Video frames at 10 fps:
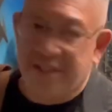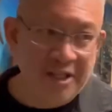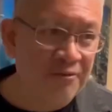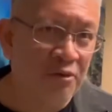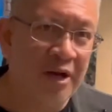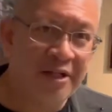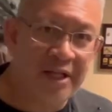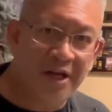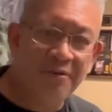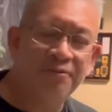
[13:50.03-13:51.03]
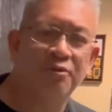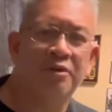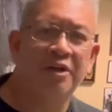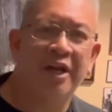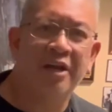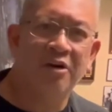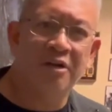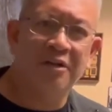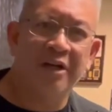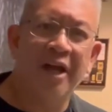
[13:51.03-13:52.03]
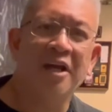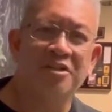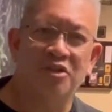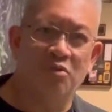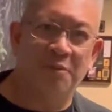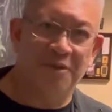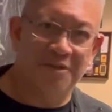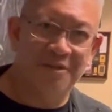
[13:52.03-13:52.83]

it for right now for all our Axis weapons.